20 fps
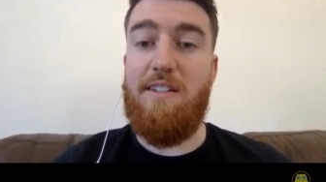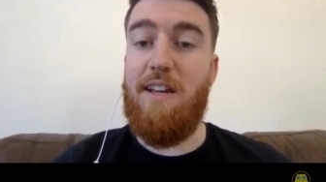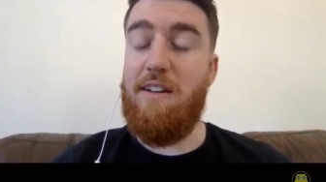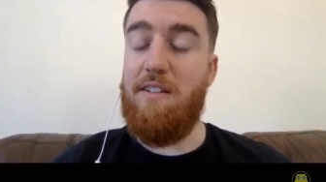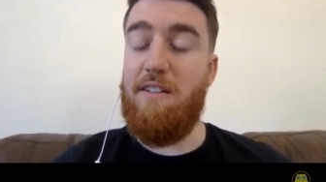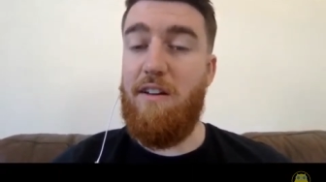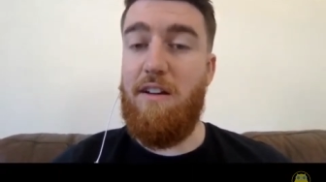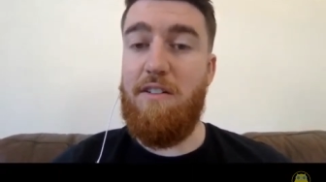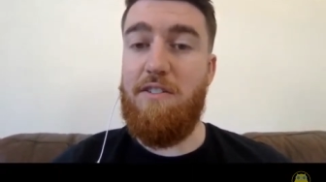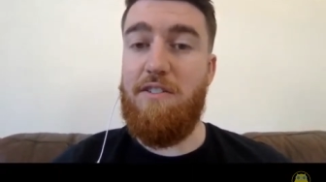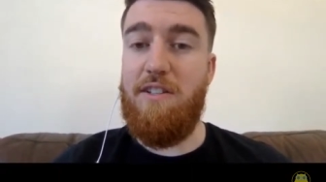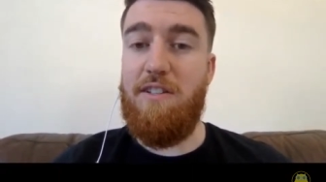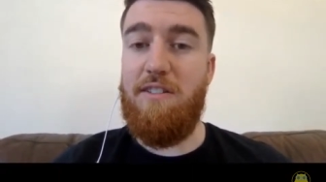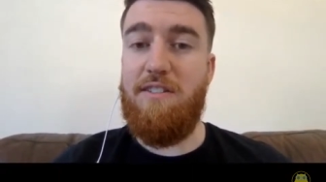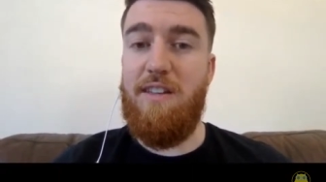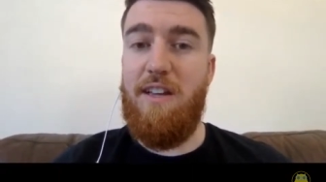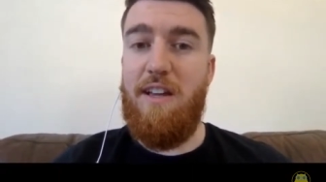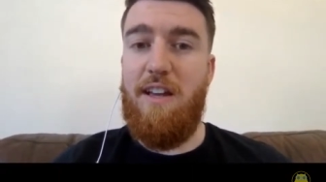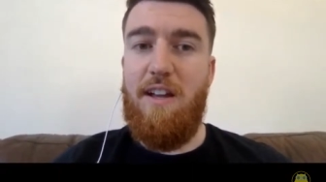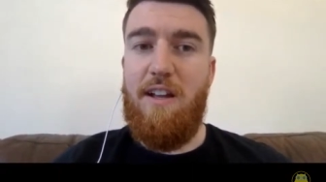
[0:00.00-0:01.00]

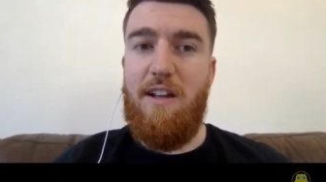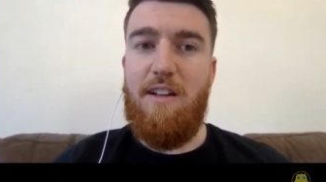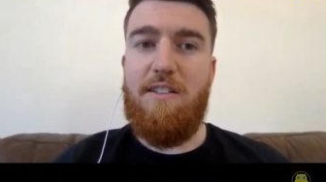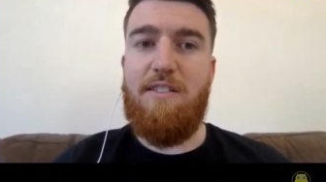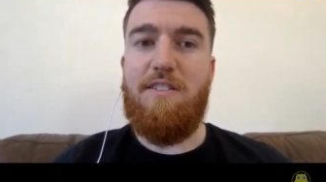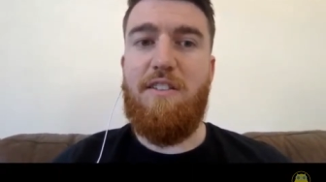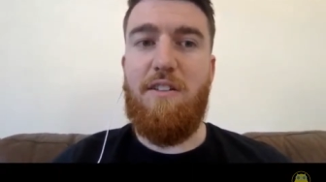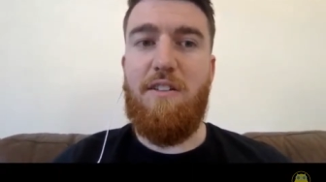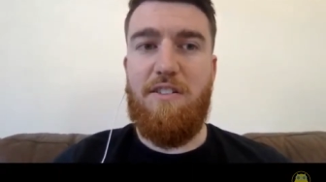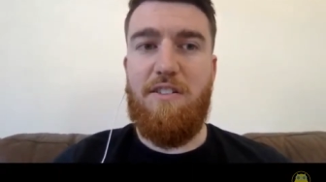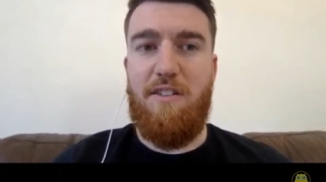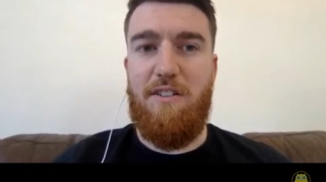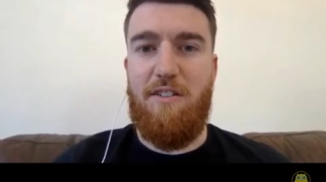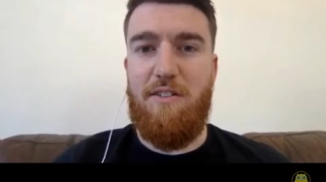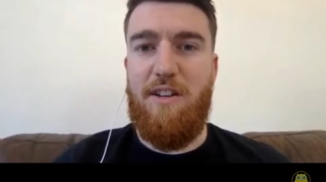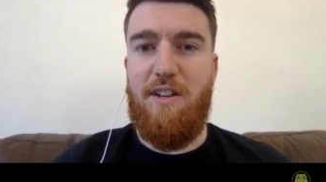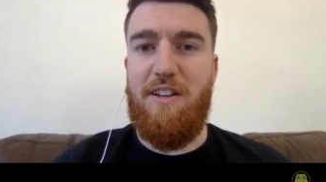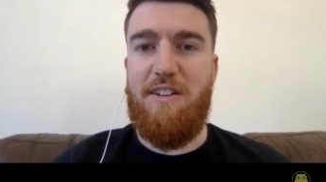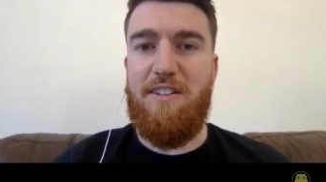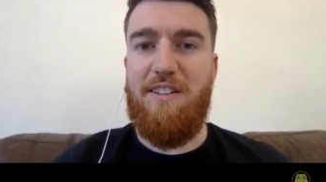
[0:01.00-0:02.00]
technologies start to
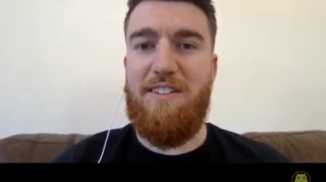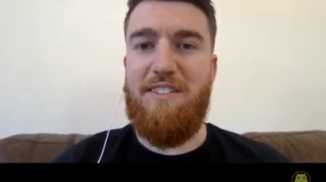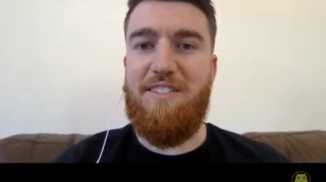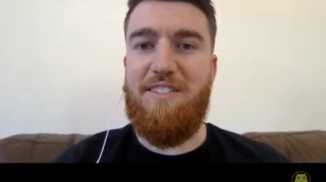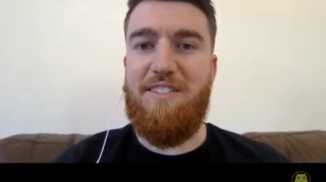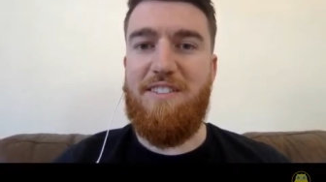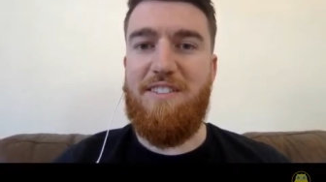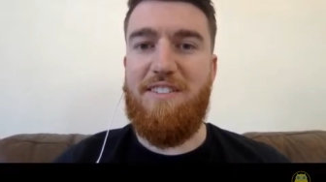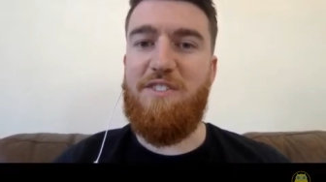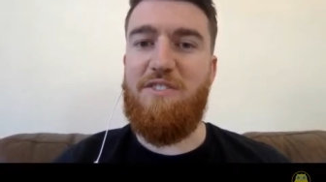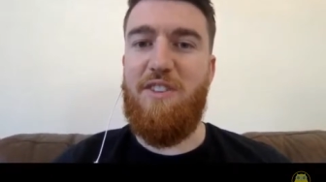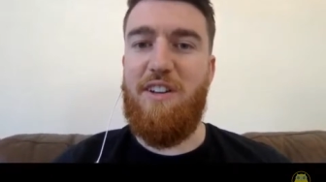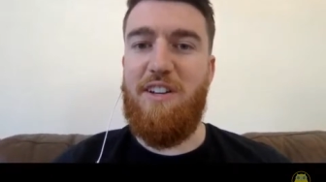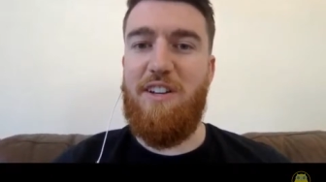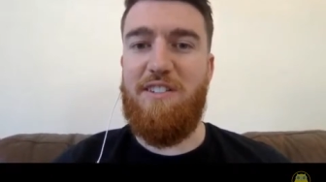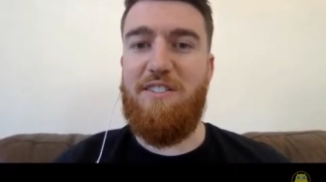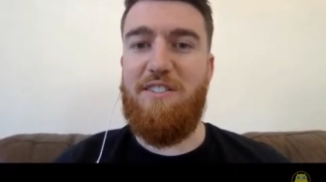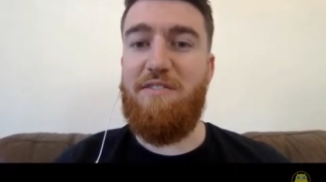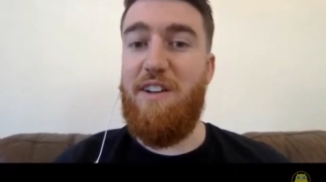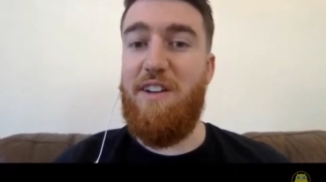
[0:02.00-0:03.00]
look at and start to try
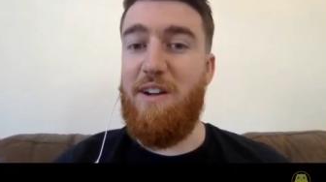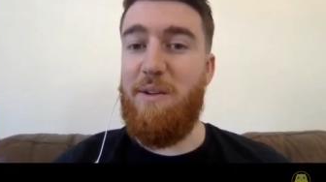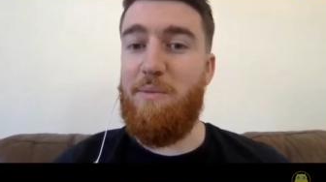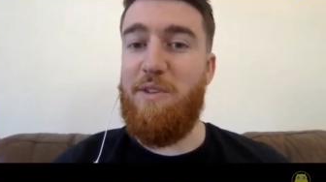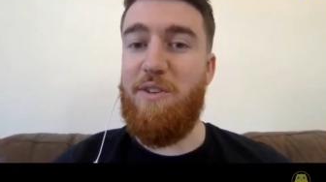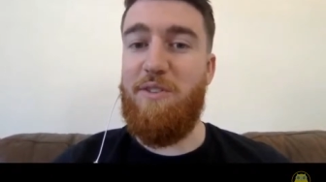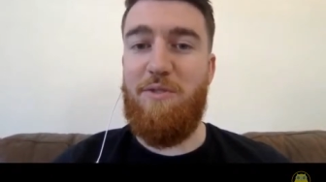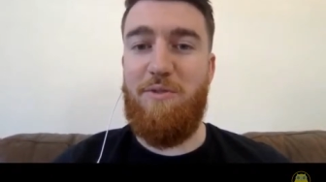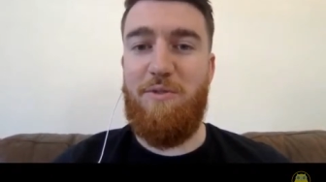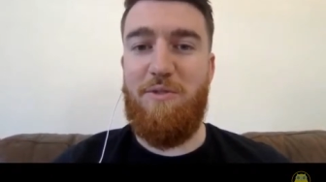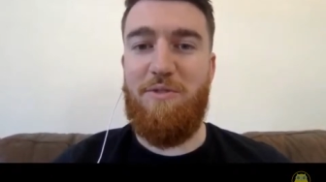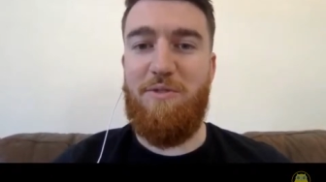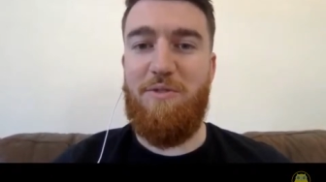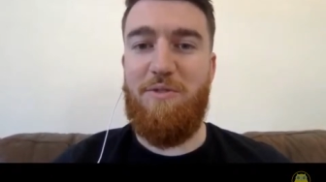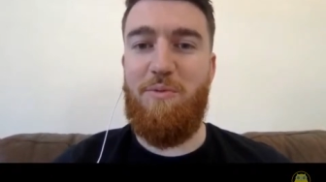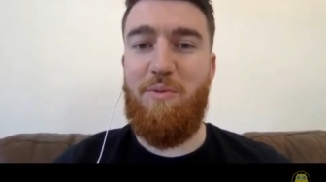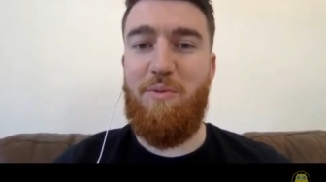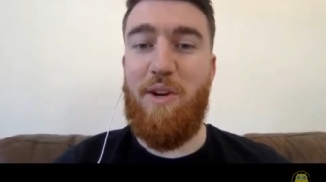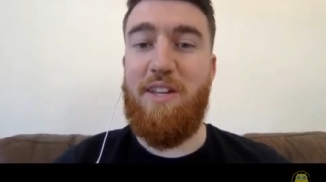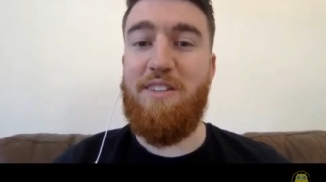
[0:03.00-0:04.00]
and develop their own
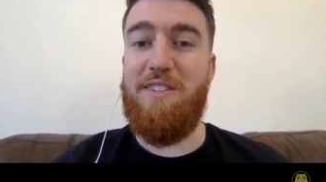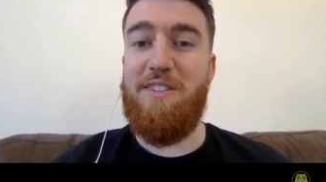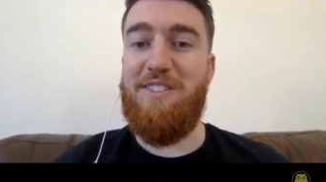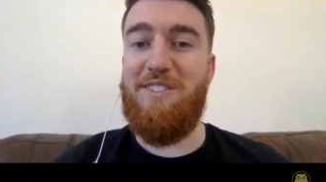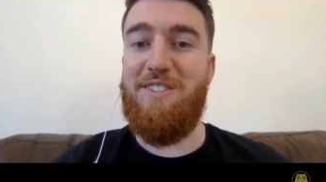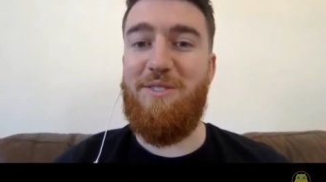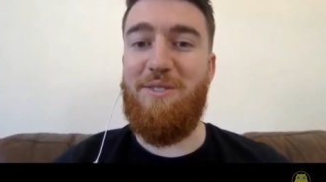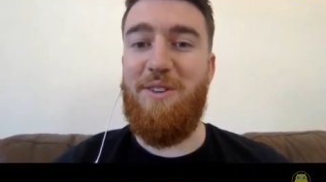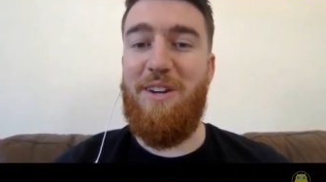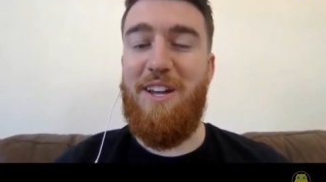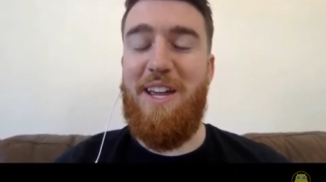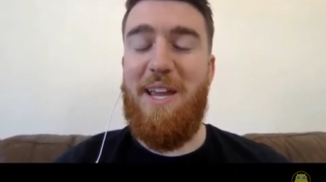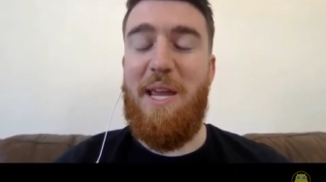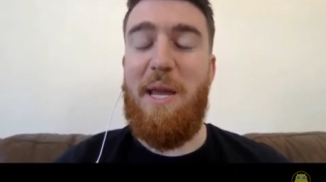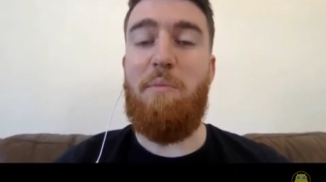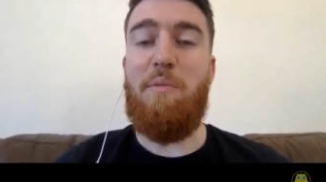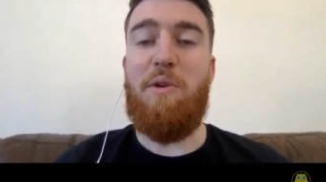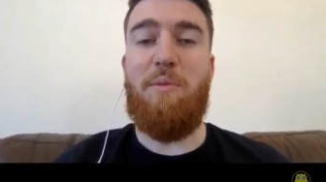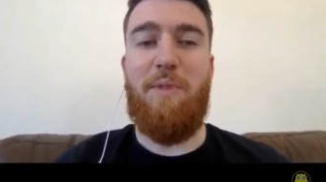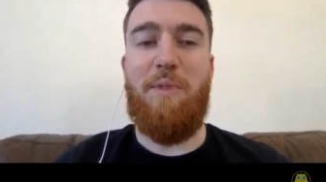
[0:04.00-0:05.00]
ways to
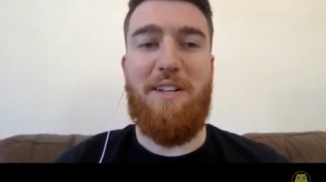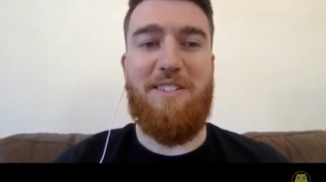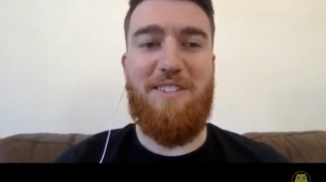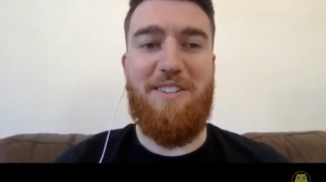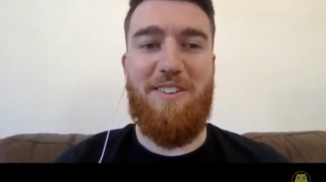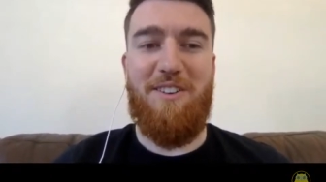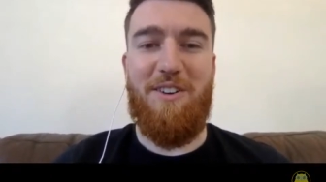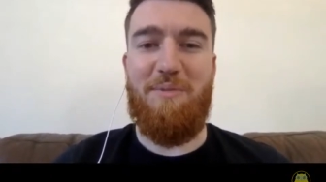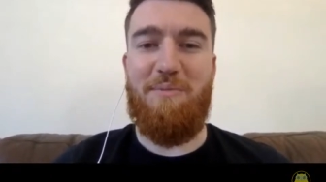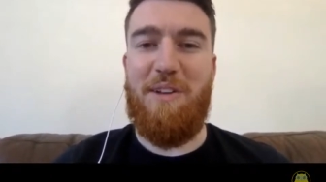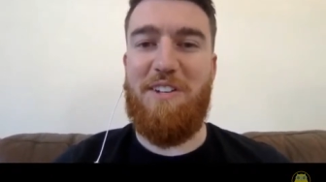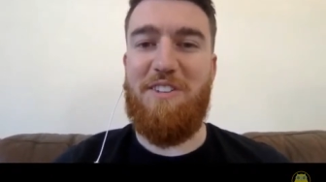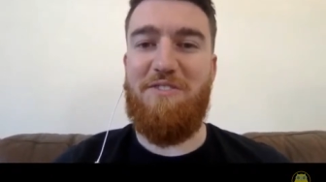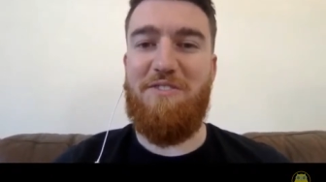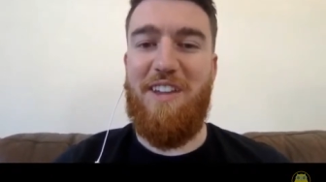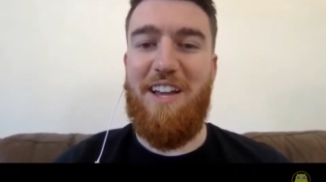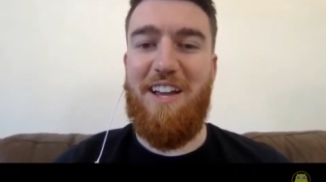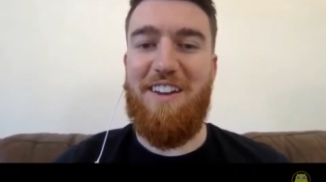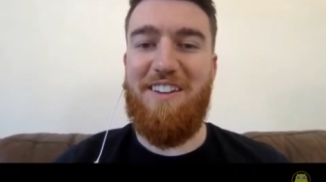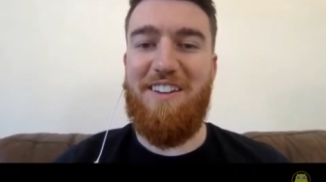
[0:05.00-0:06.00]
implement augmented
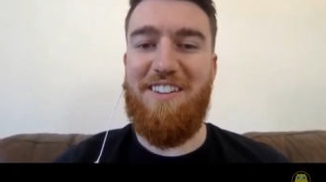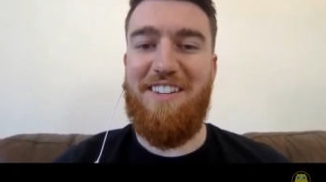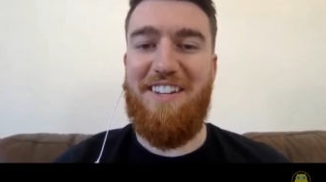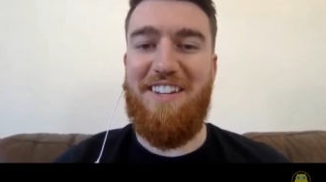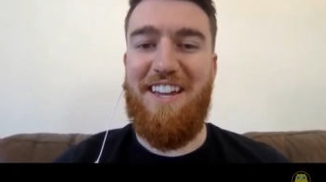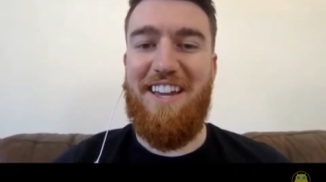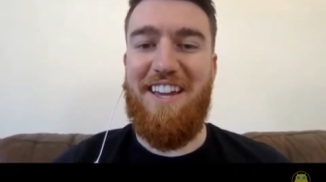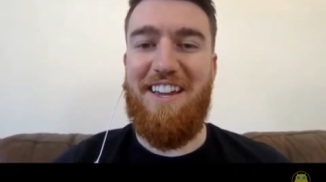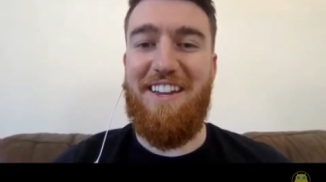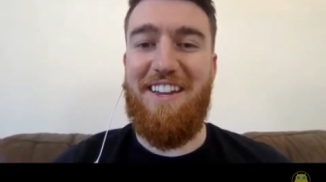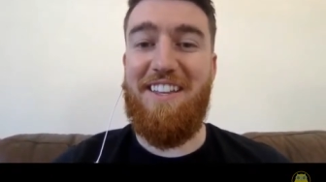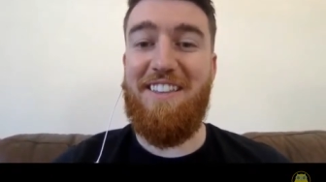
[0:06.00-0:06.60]
reality uh,